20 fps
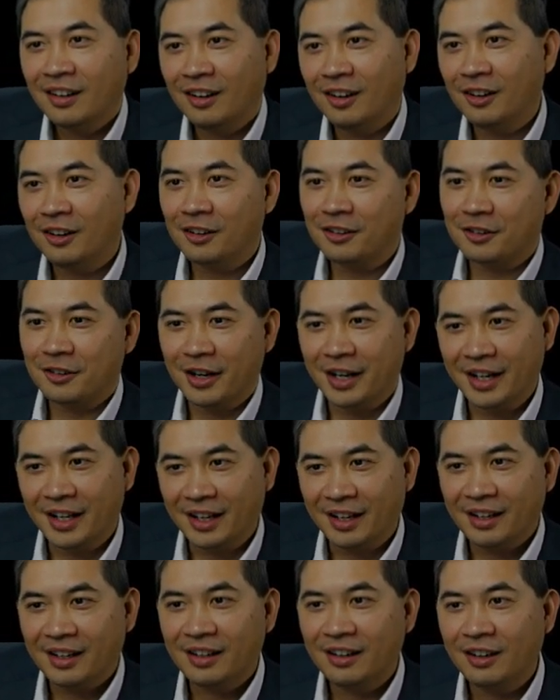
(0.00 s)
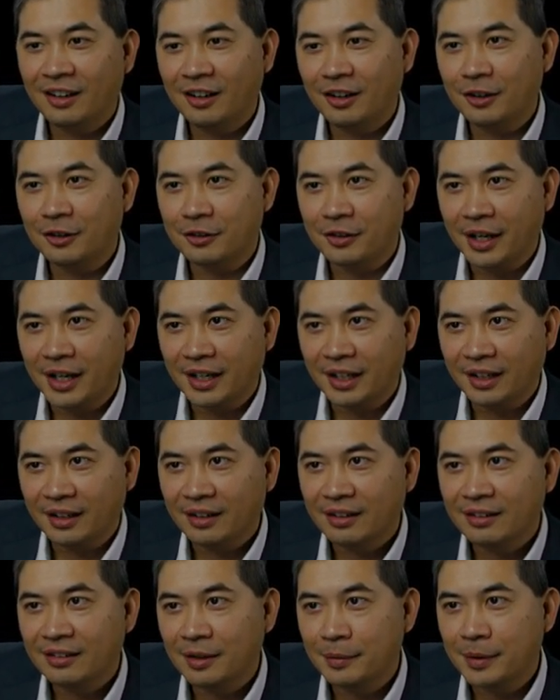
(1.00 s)
Alrighty,
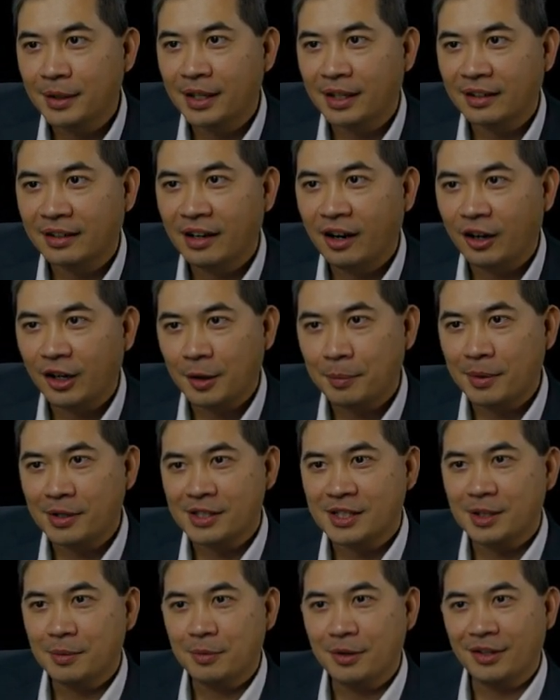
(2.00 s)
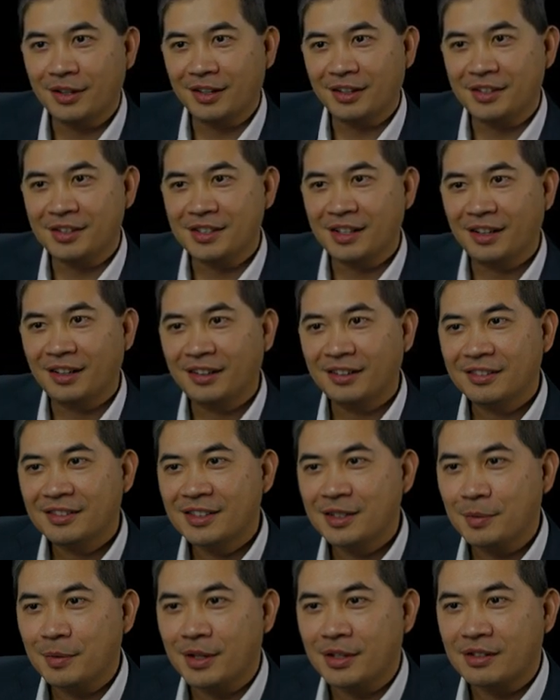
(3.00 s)
alrighty. Let me get caught up on some of these uh,
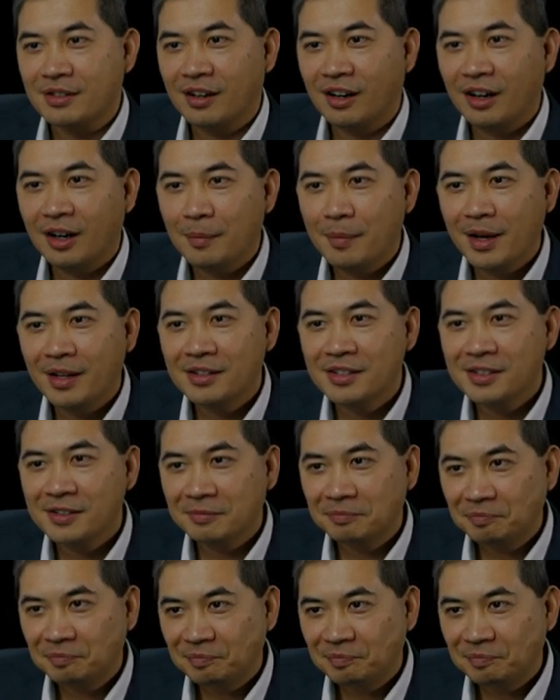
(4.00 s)
some of these comments.